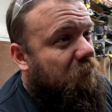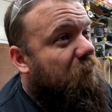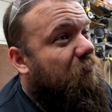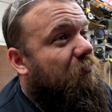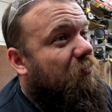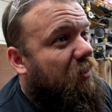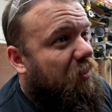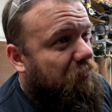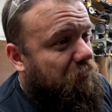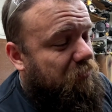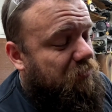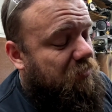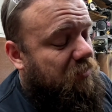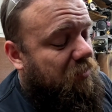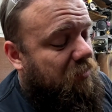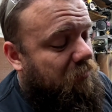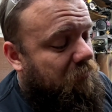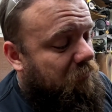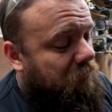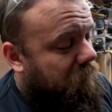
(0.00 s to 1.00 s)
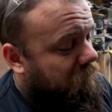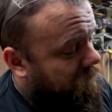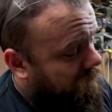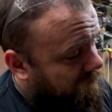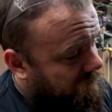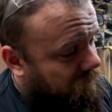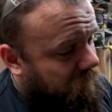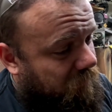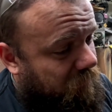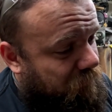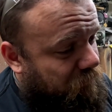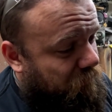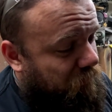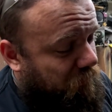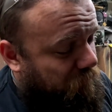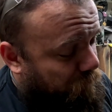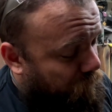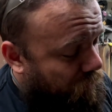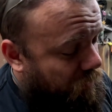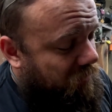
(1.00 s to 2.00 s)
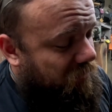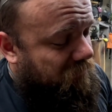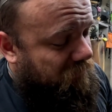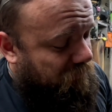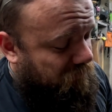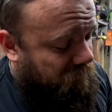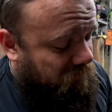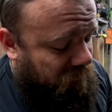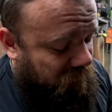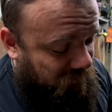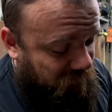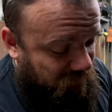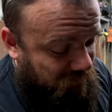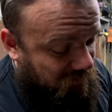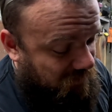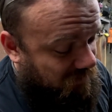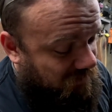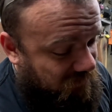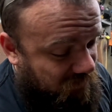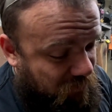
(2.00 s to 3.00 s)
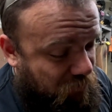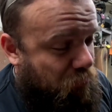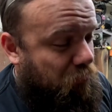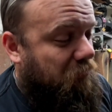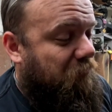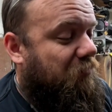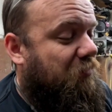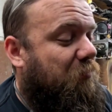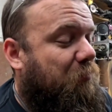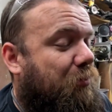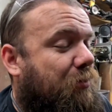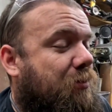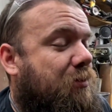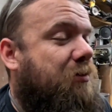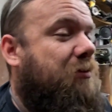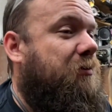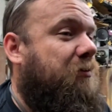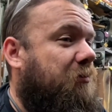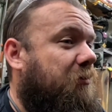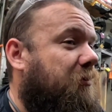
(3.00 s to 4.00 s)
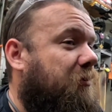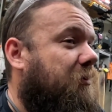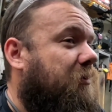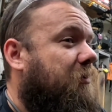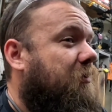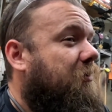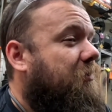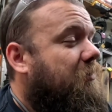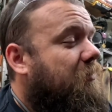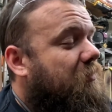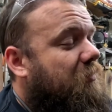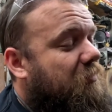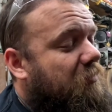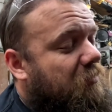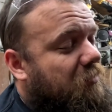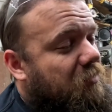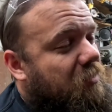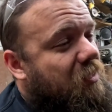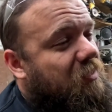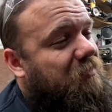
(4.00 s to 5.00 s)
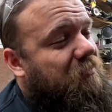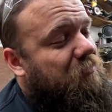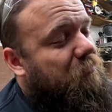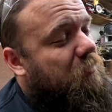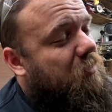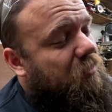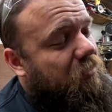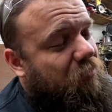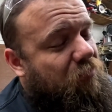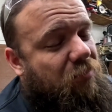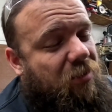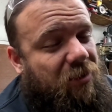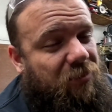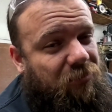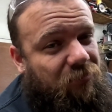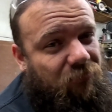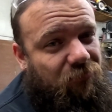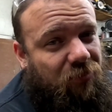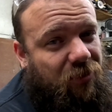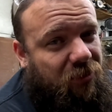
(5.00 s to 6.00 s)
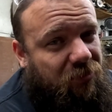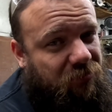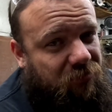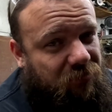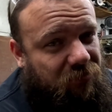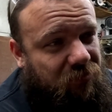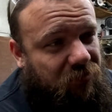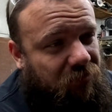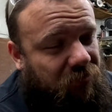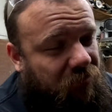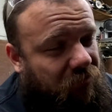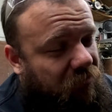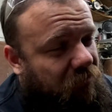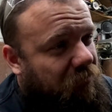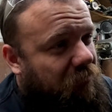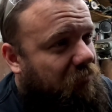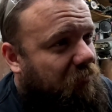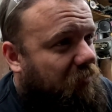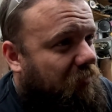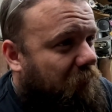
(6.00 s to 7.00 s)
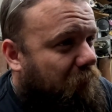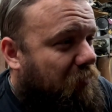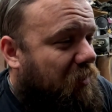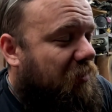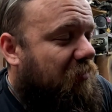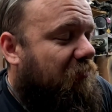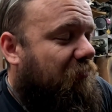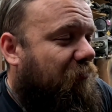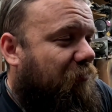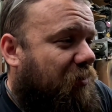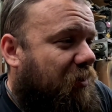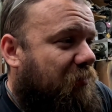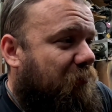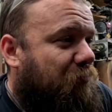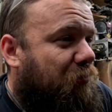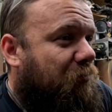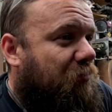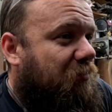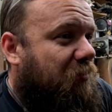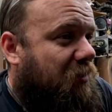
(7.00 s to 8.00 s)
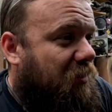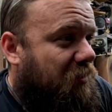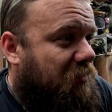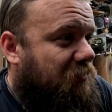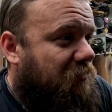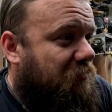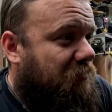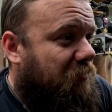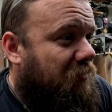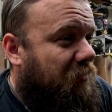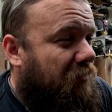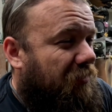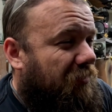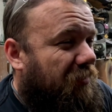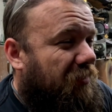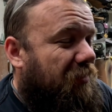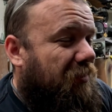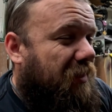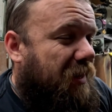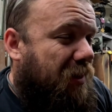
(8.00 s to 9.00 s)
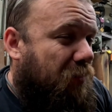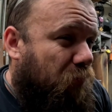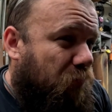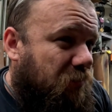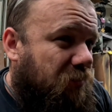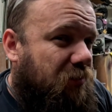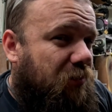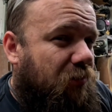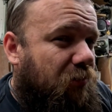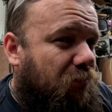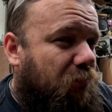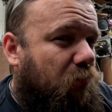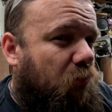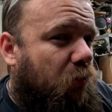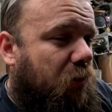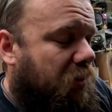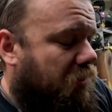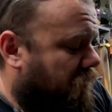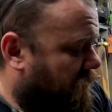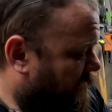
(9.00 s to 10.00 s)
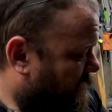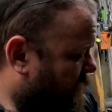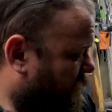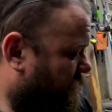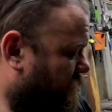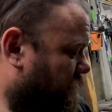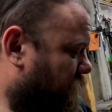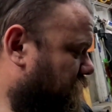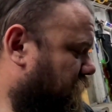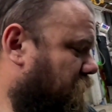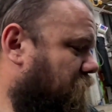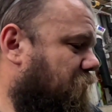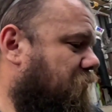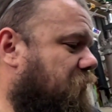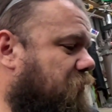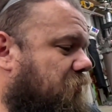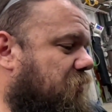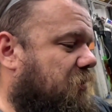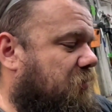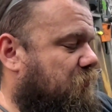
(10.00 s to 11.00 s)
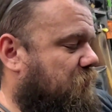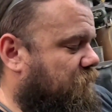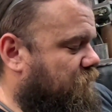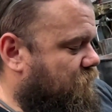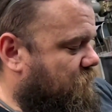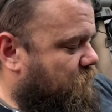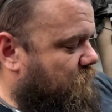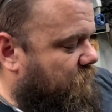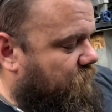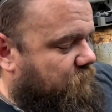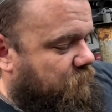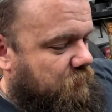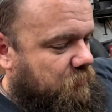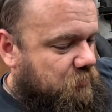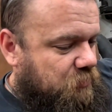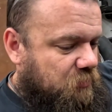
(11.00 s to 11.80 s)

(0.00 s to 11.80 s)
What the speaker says: The other side, still gotta do the brakes. Still gotta take all of it apart. I still gotta grind the rust and make the frame look nice. That one's a little weird. I'm gonna show you all that before we finish